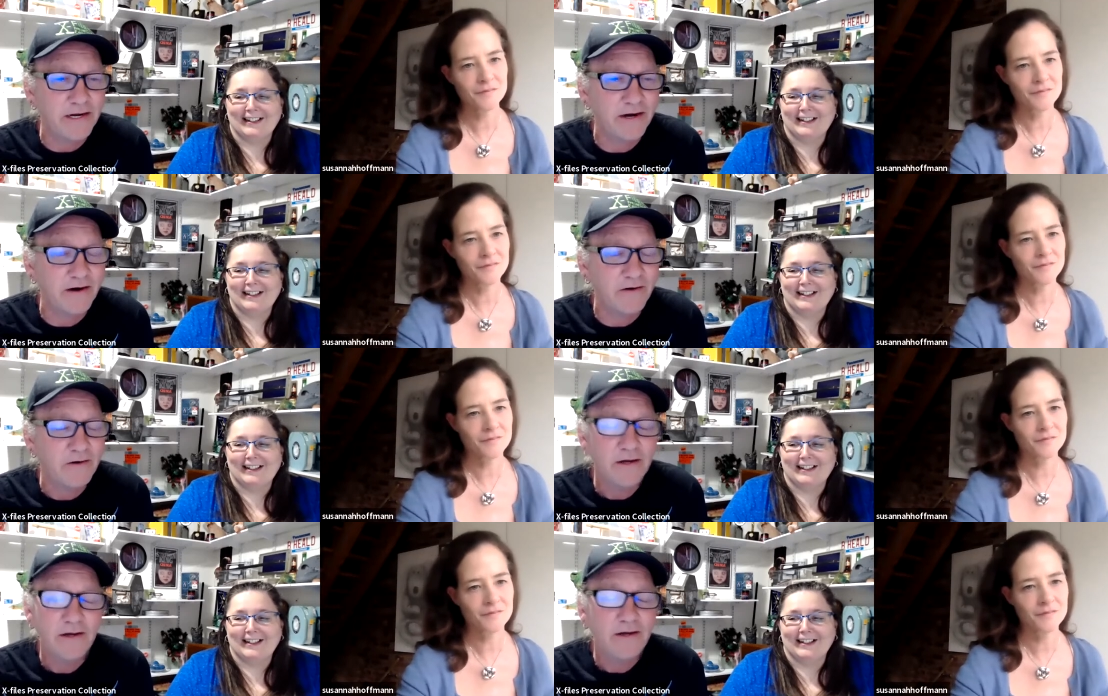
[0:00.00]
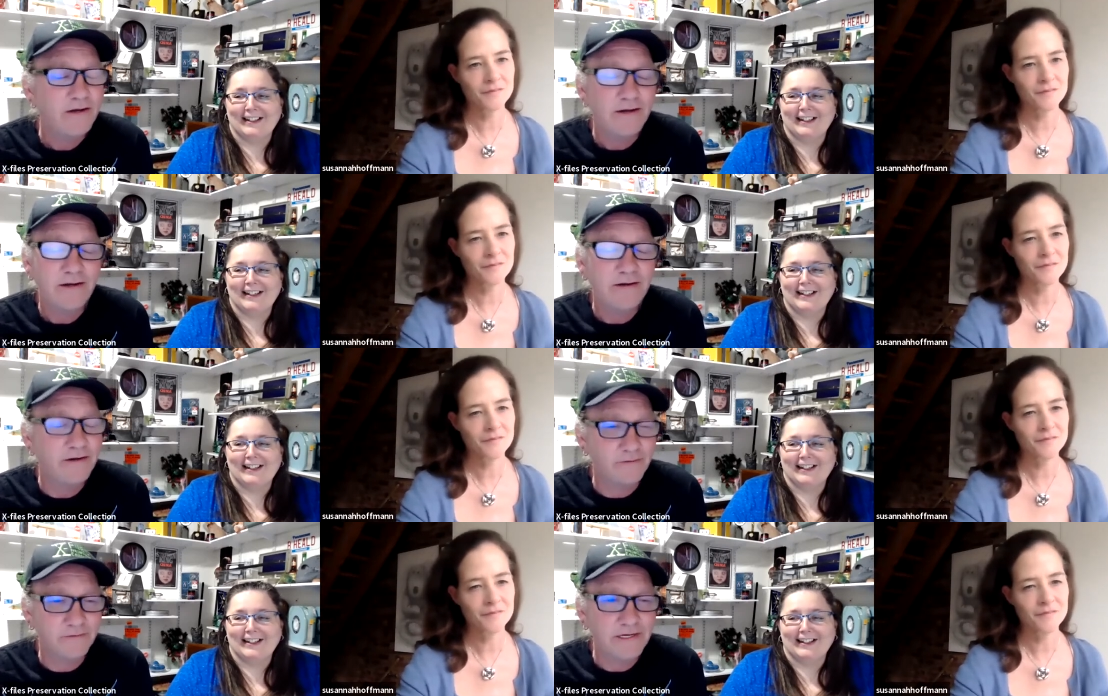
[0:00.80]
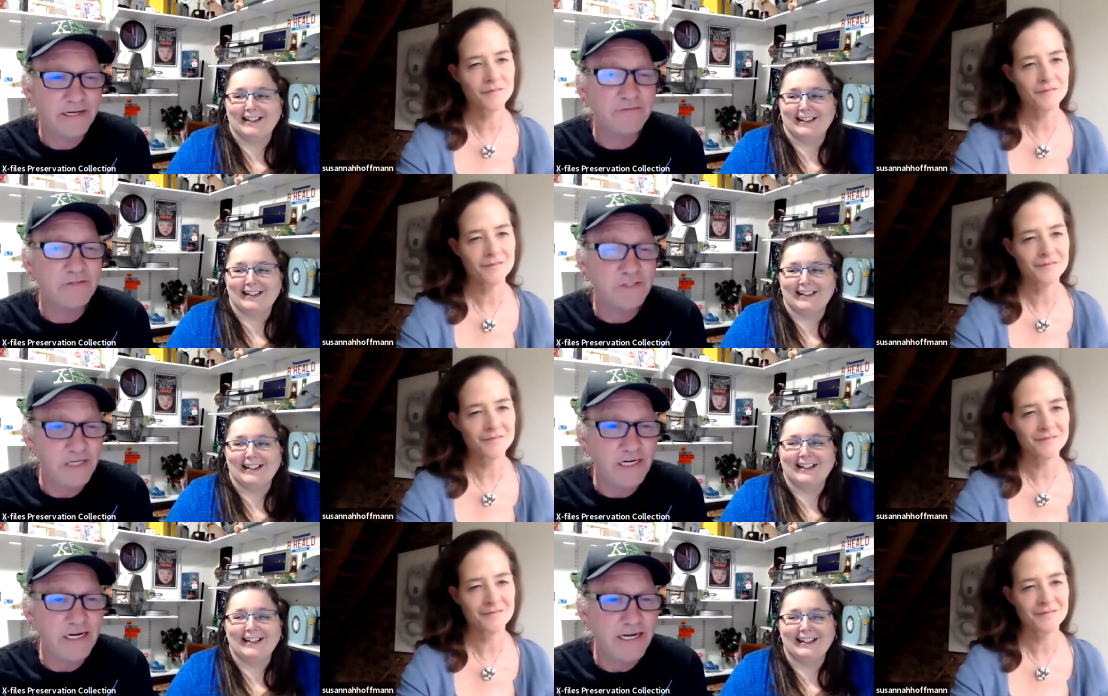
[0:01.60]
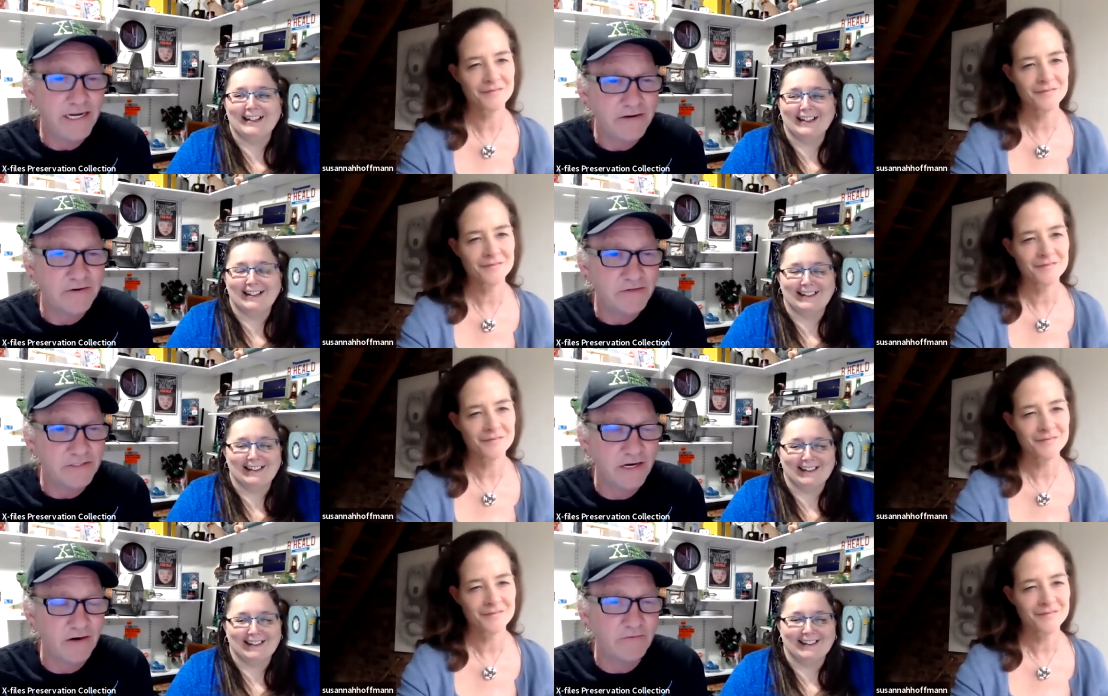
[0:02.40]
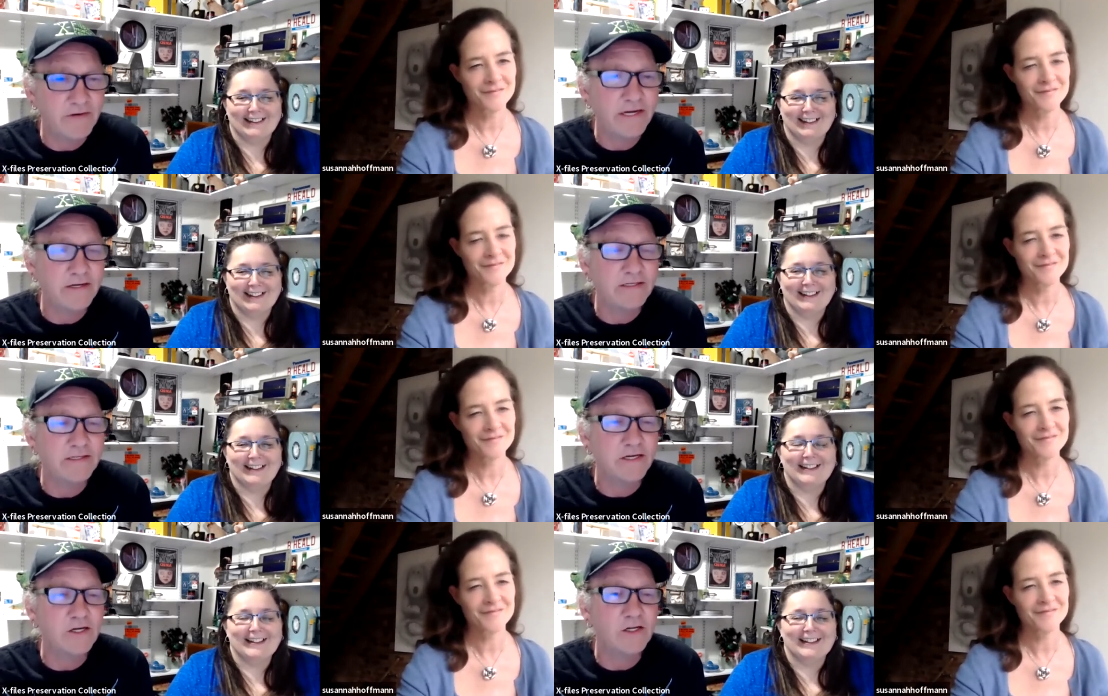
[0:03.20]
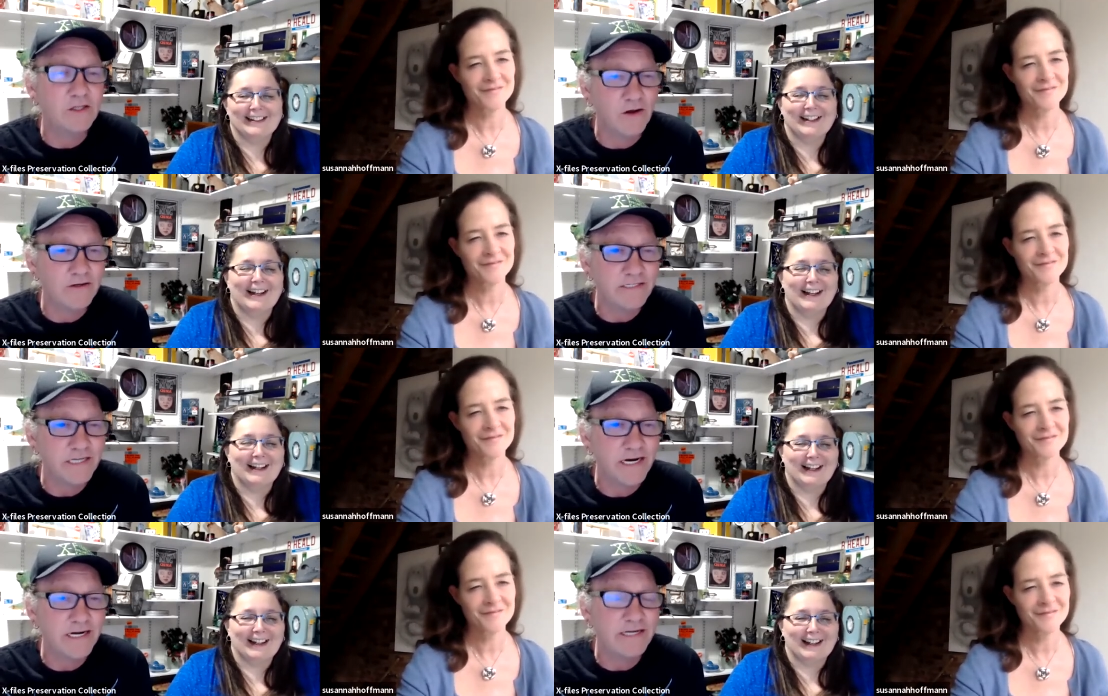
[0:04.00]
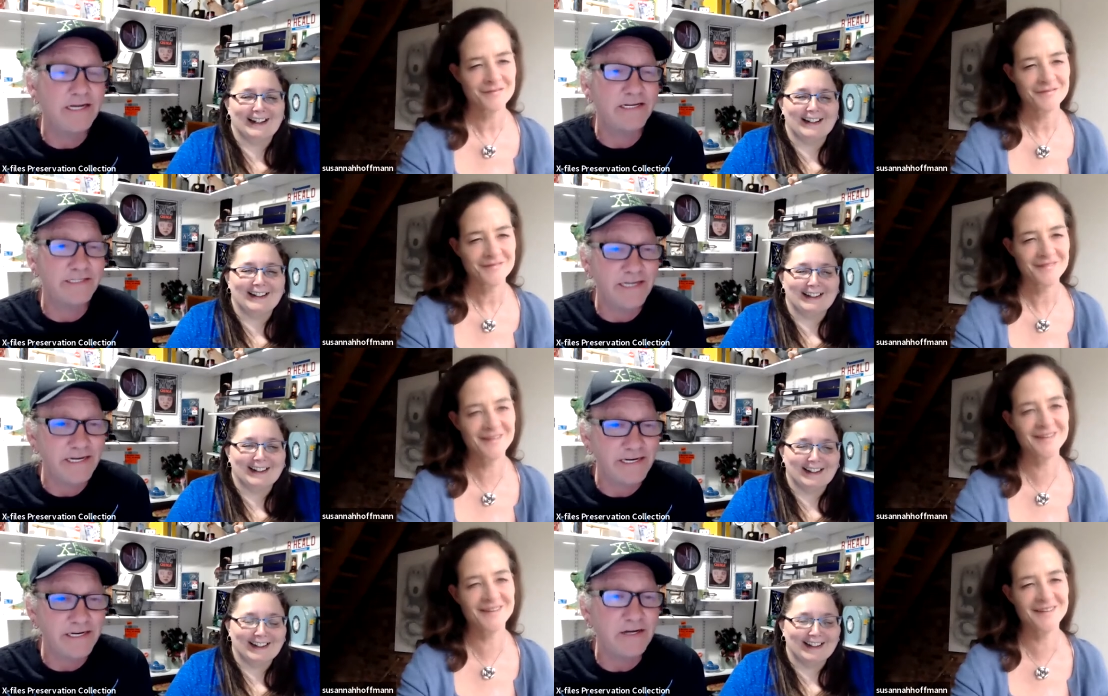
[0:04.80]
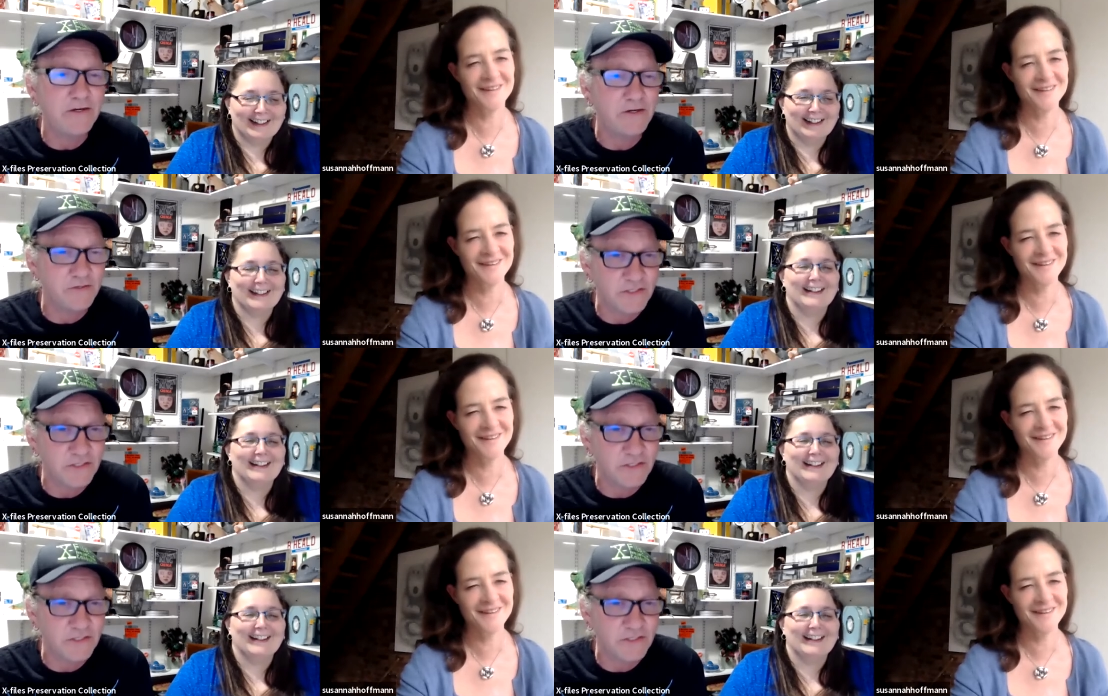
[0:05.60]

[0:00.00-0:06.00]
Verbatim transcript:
Speaker 1: I go, no, if she hit herself, it the claw side is hitting your